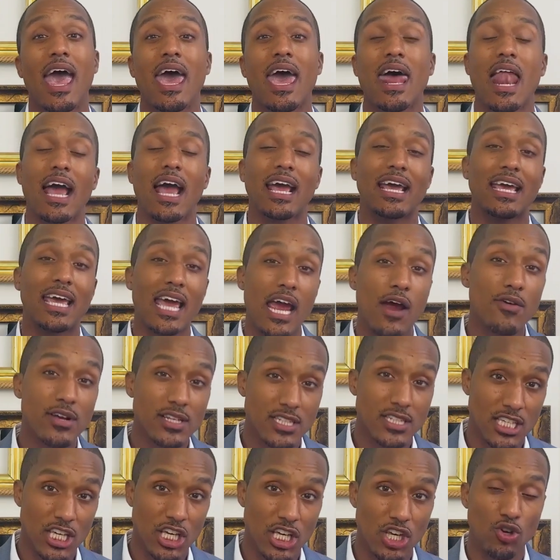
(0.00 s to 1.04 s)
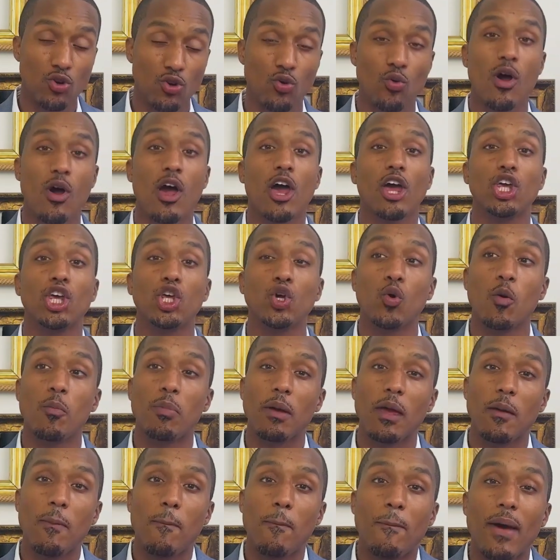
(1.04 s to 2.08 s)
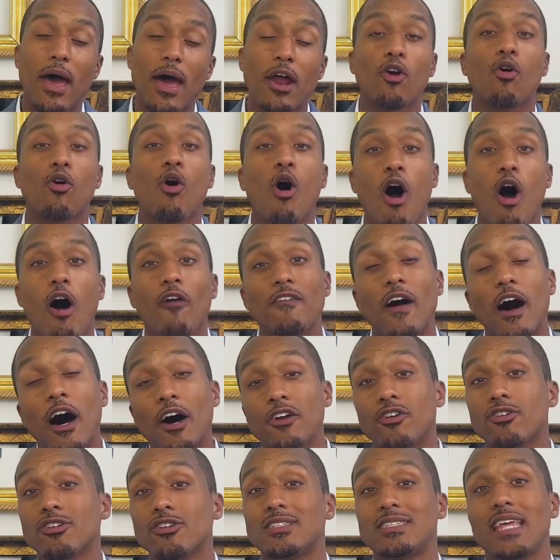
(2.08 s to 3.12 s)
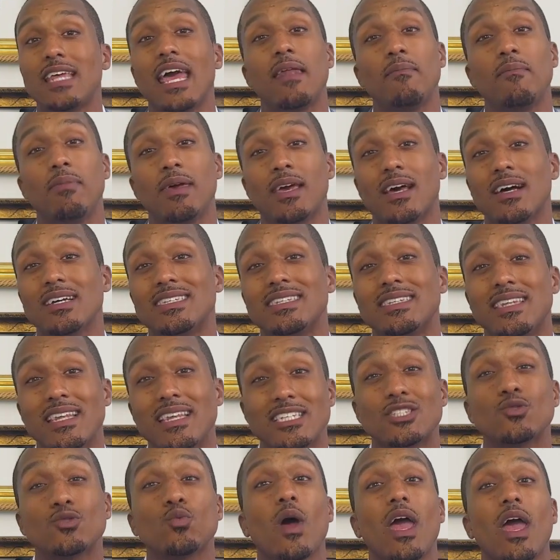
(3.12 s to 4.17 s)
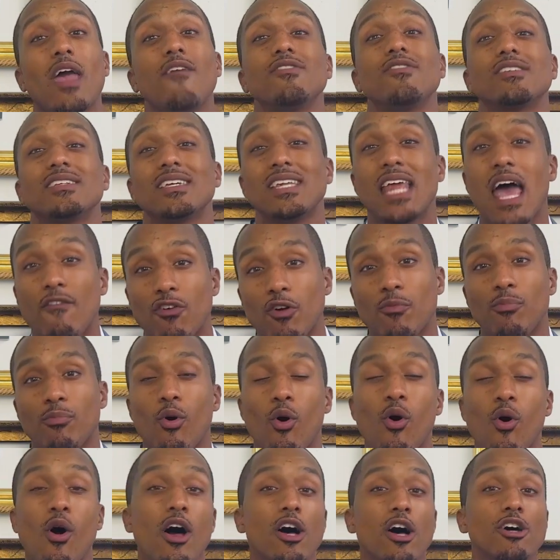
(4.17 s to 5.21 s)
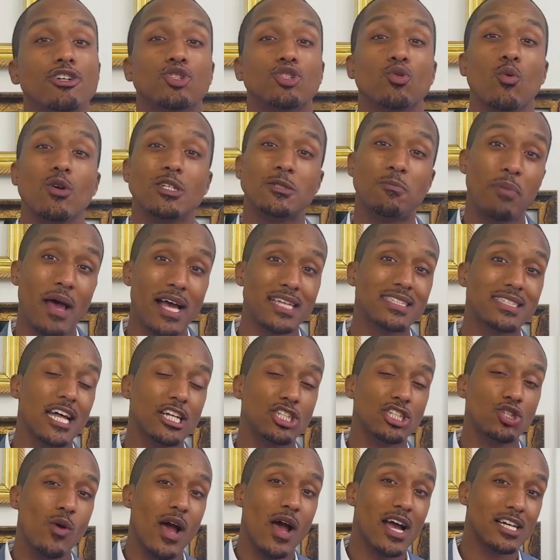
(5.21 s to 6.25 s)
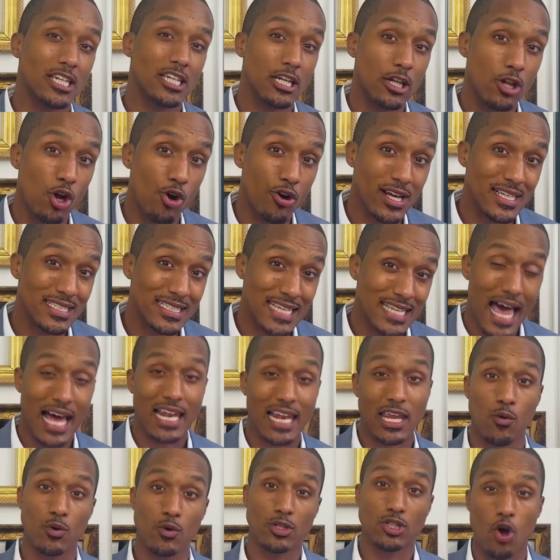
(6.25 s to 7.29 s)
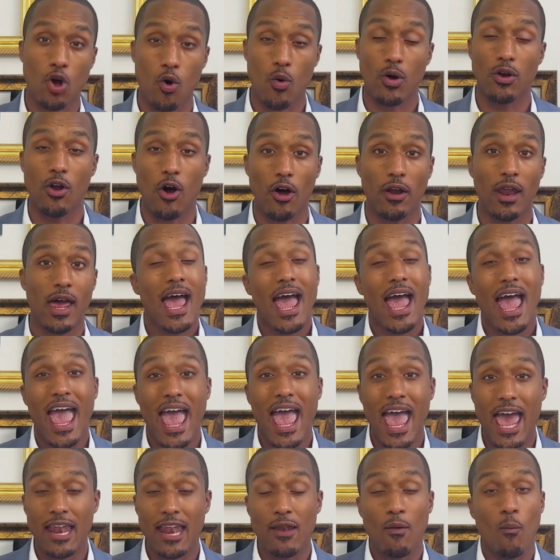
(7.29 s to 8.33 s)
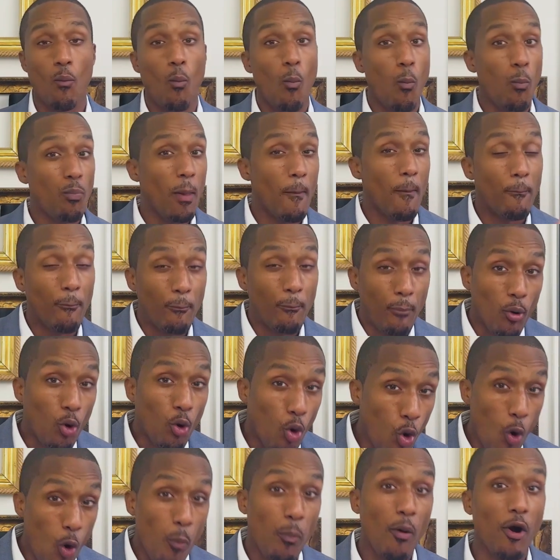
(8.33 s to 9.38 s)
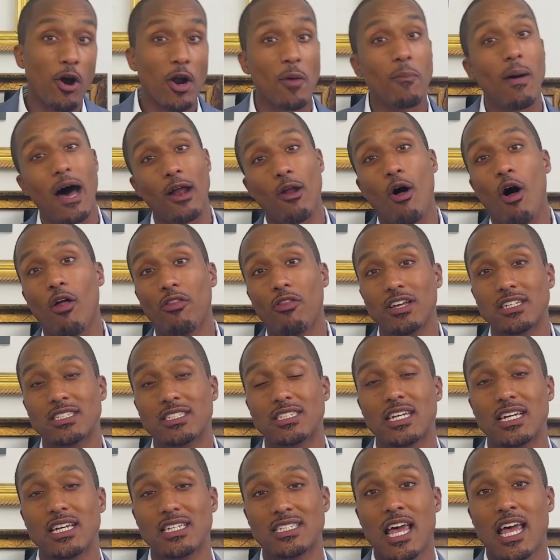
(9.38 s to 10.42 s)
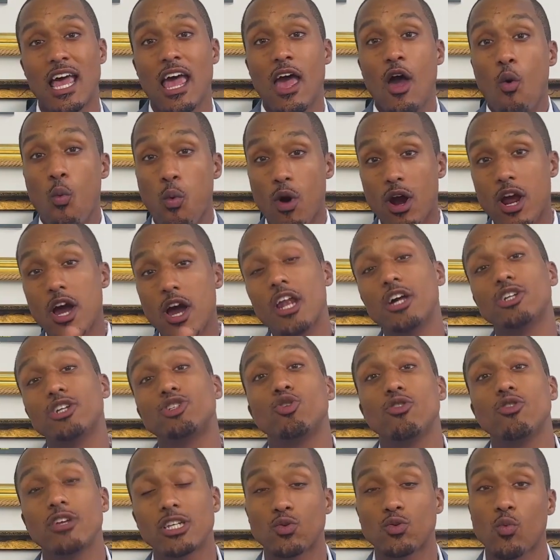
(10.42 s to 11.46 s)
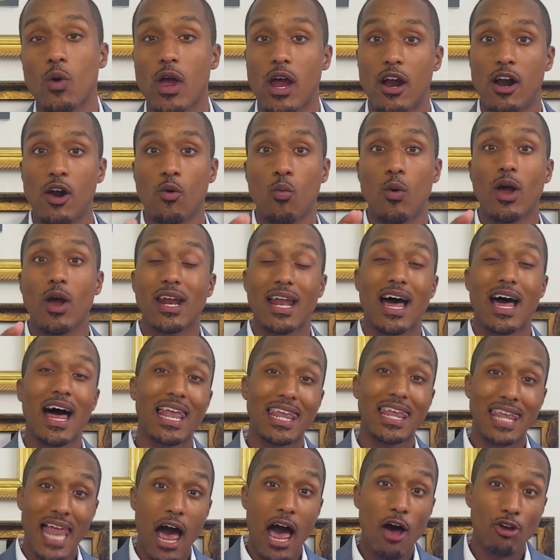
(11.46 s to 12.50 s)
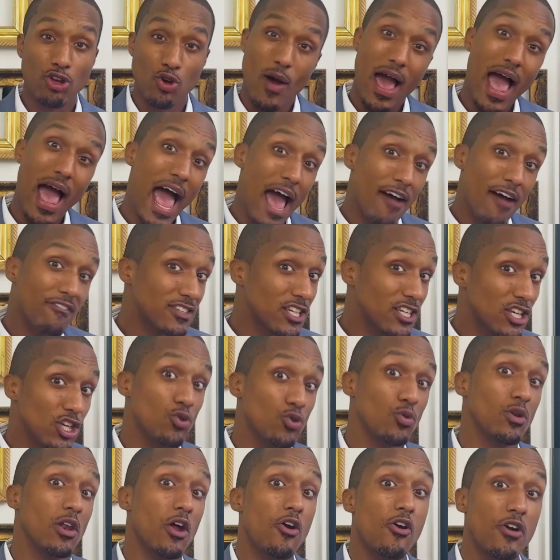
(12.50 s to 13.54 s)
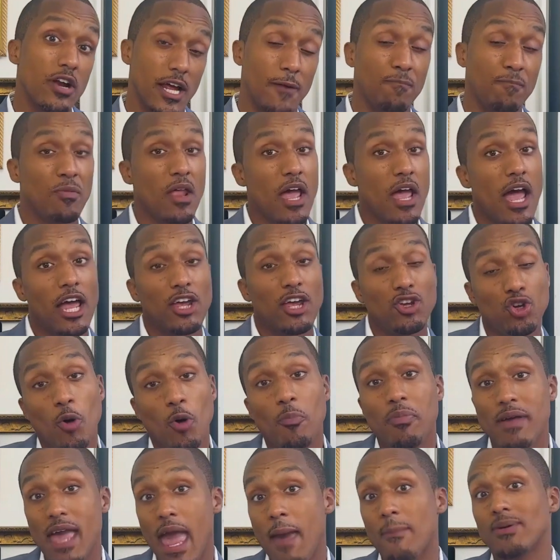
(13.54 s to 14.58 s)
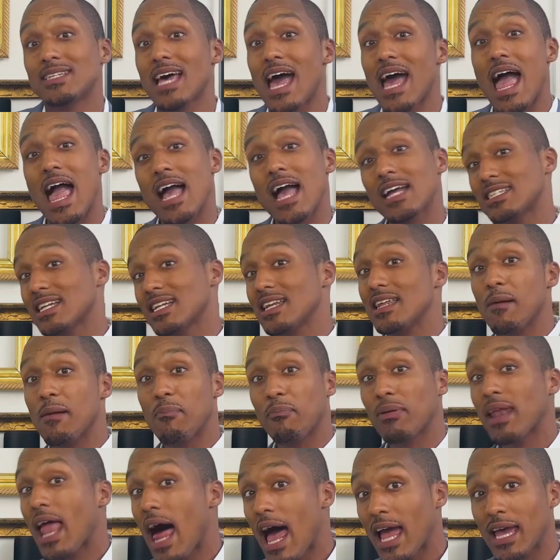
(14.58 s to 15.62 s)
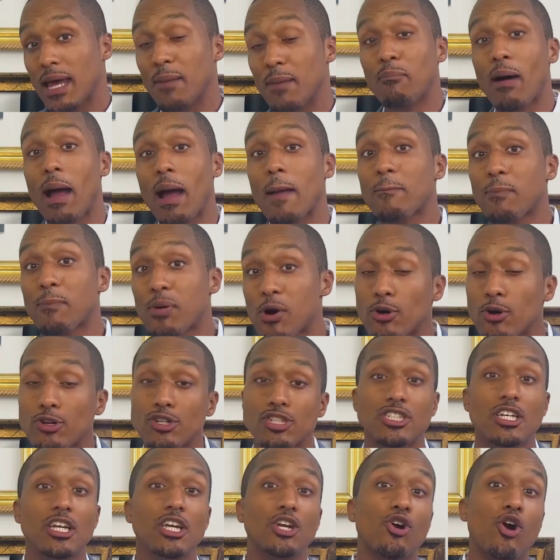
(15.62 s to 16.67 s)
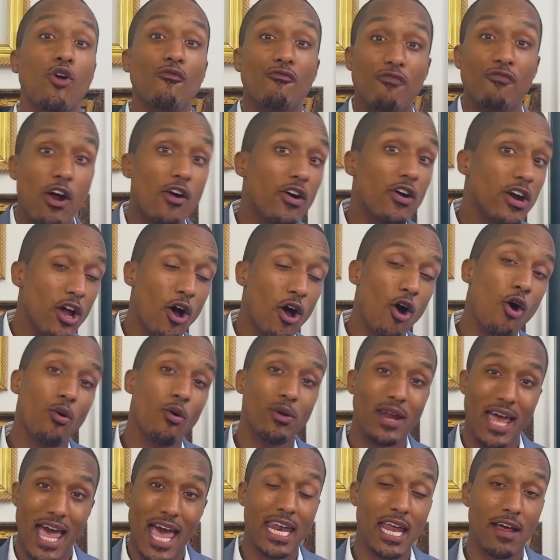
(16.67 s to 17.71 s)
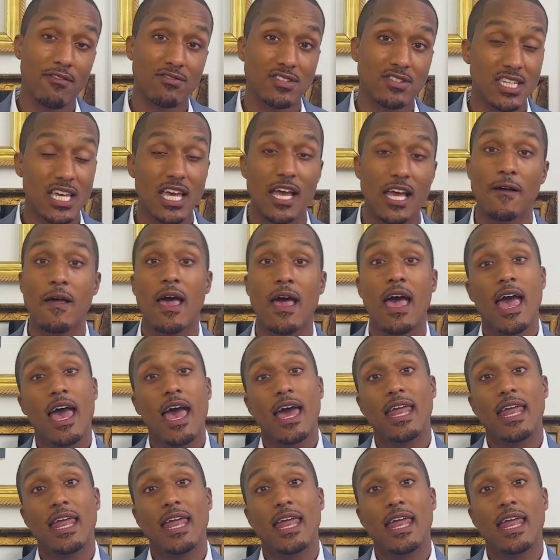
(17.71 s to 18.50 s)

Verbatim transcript: And I guarantee you, you will be better off understanding because this wave is inevitable. So it's best that you actually learn exactly what's going on. And the cool part about all this is we're going to do this where we're going to allow you, after you learn it, you'll be able to actually apply it by purchasing your very own NFT.